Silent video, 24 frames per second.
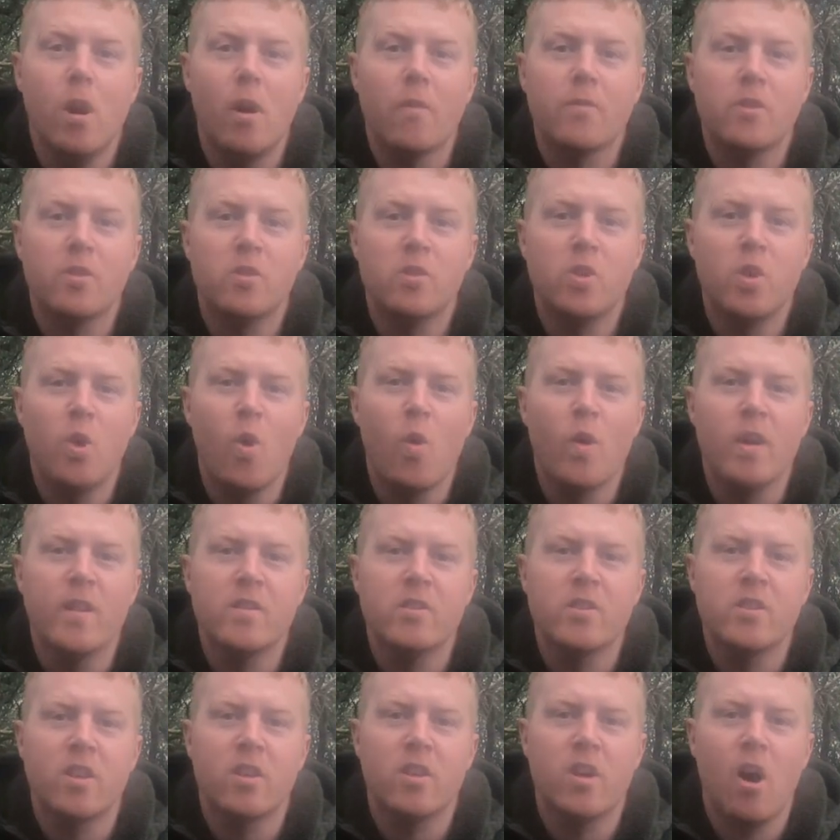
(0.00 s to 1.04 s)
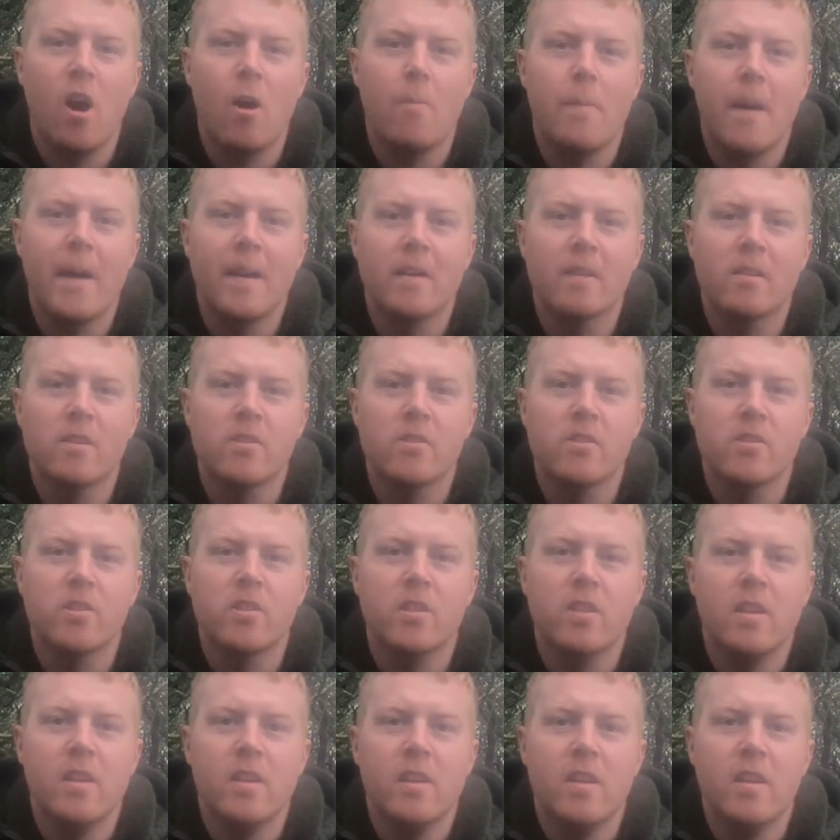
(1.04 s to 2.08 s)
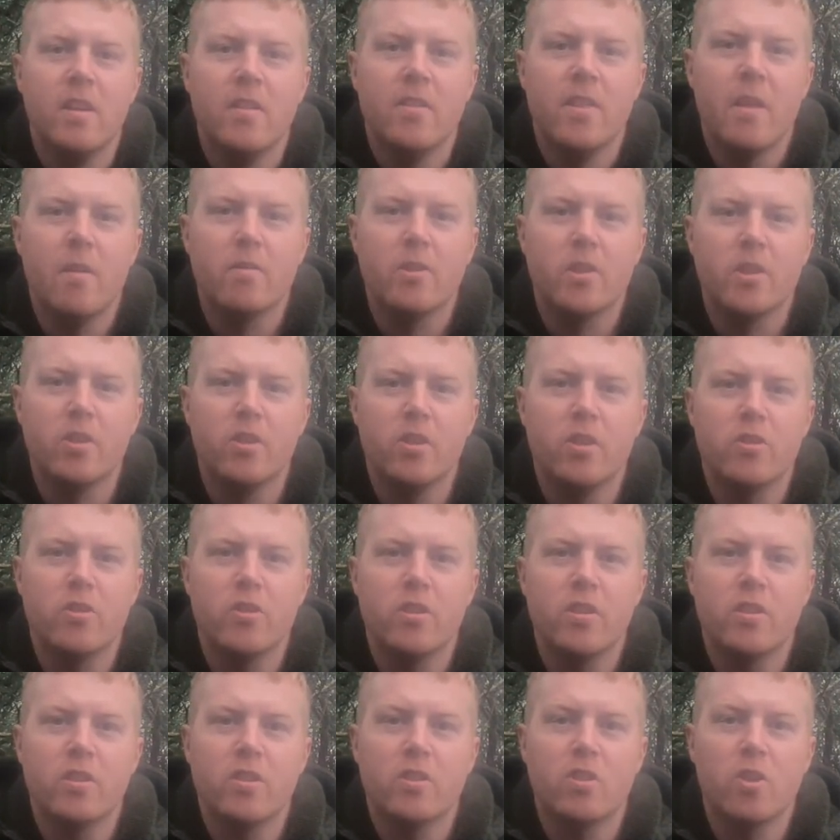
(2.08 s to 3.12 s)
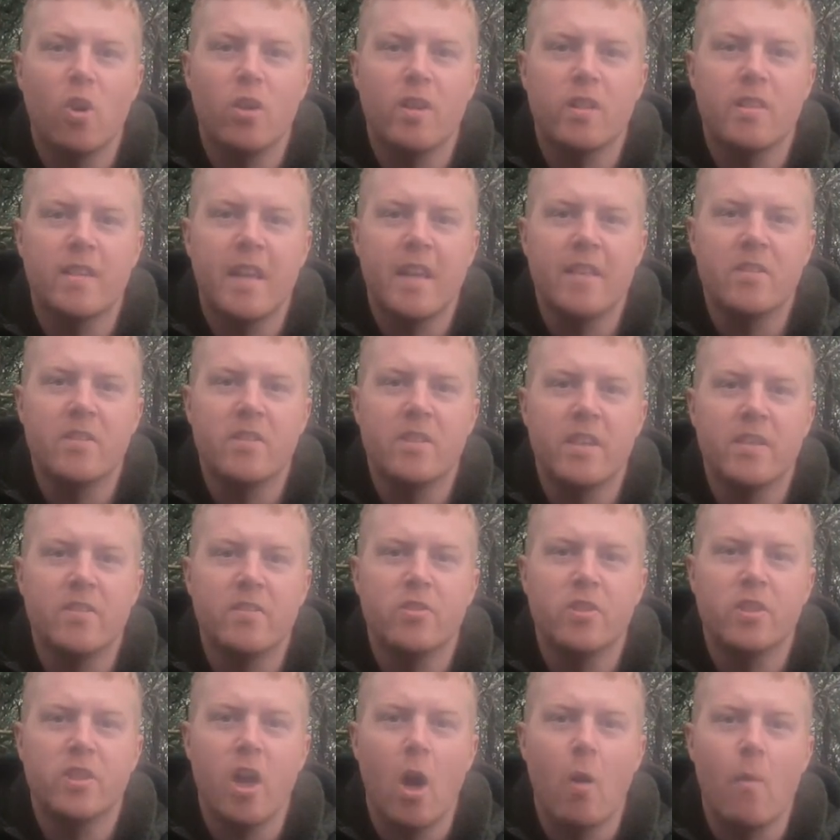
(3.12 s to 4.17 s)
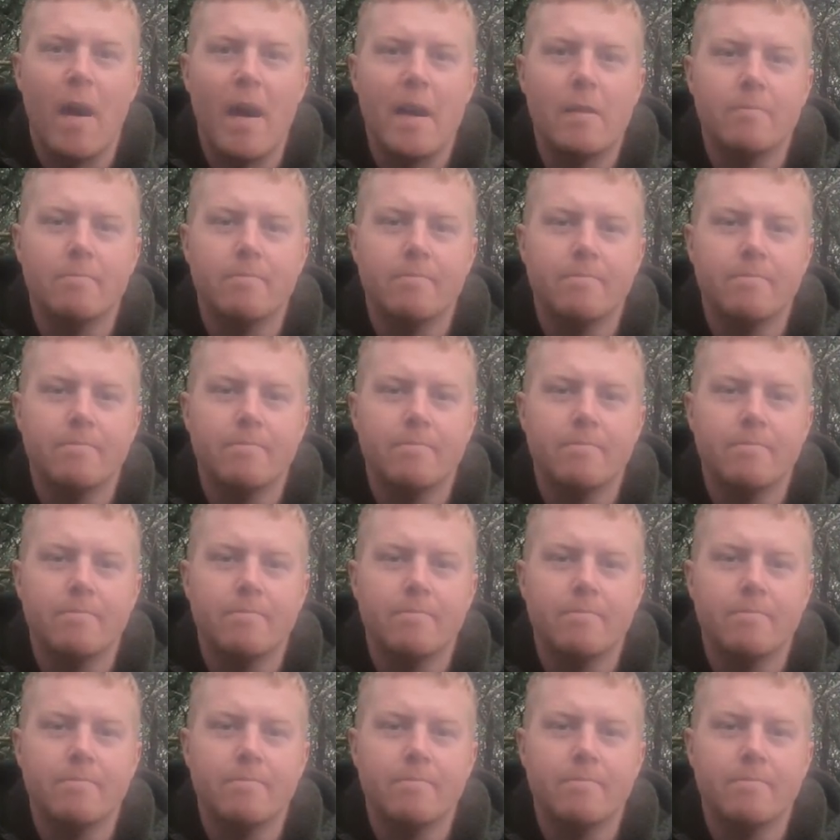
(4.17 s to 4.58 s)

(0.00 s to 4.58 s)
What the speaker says: after talking to the carp anglers there was a good stock of Tench in to go at.